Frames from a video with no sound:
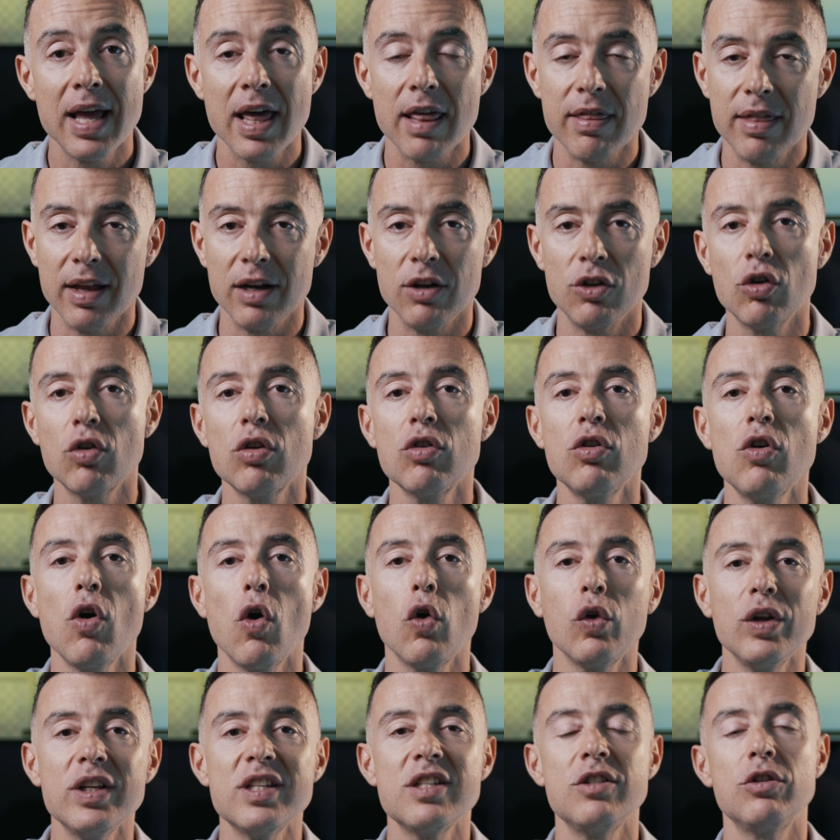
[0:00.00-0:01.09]
then your
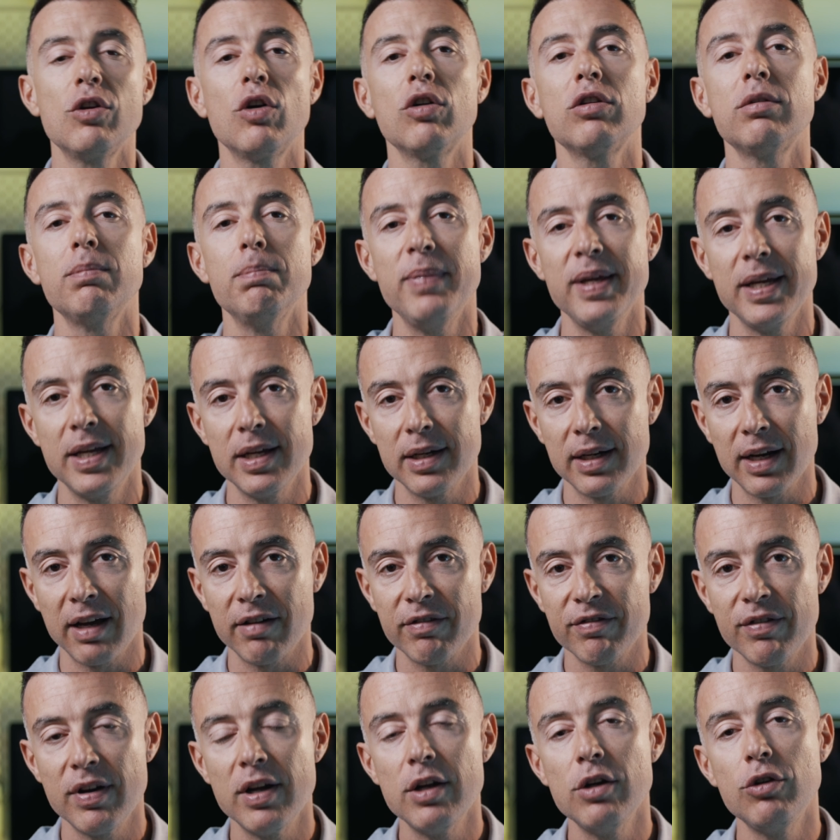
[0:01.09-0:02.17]
goal is not big
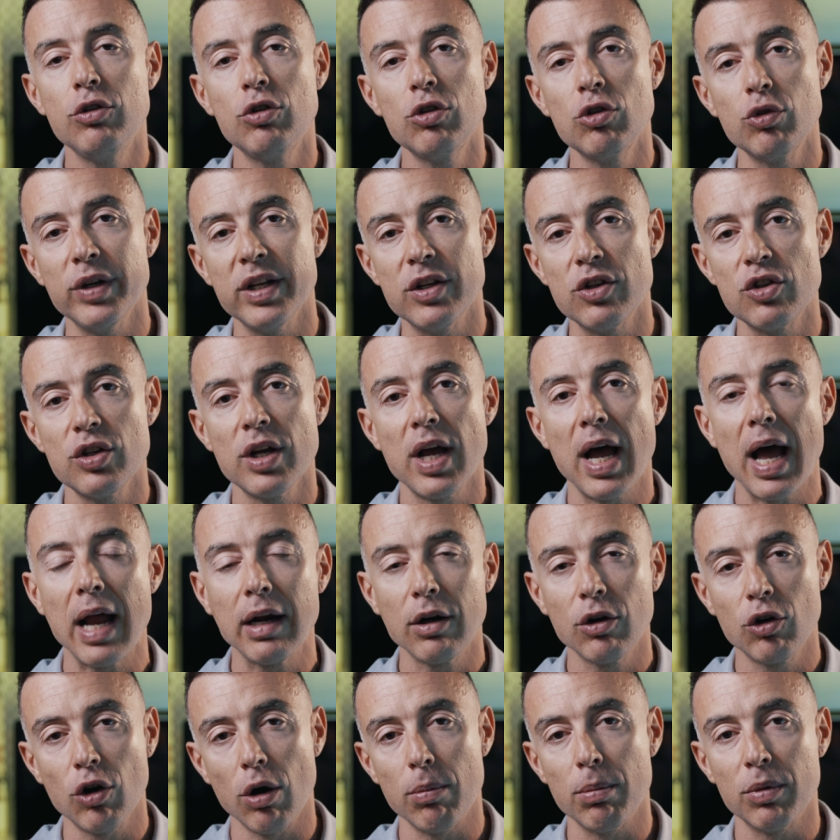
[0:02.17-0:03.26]
enough to reach
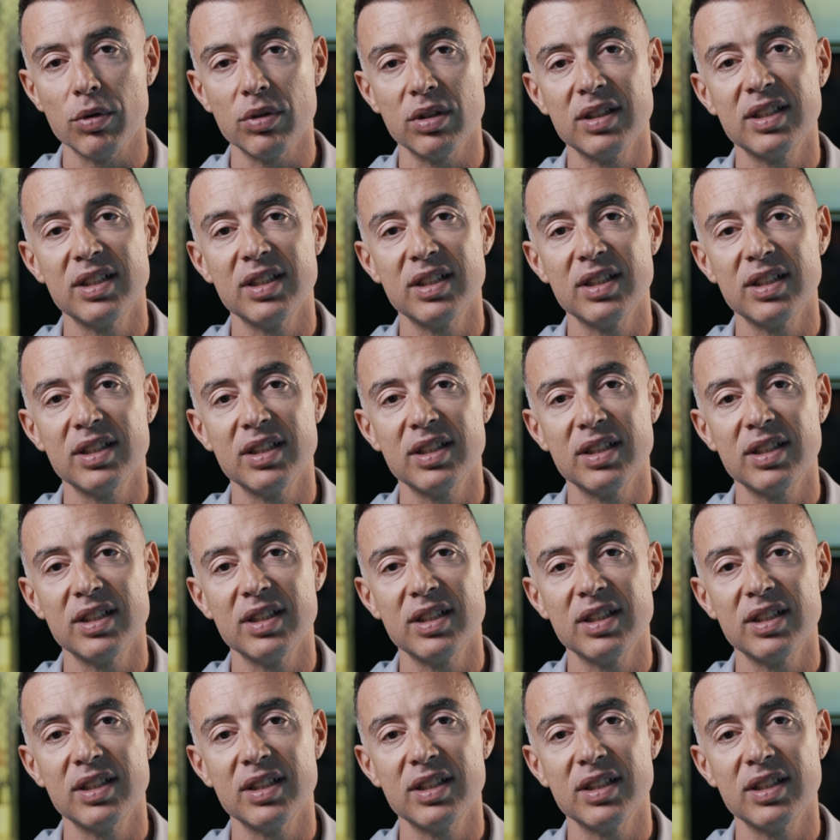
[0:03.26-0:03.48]
uncommon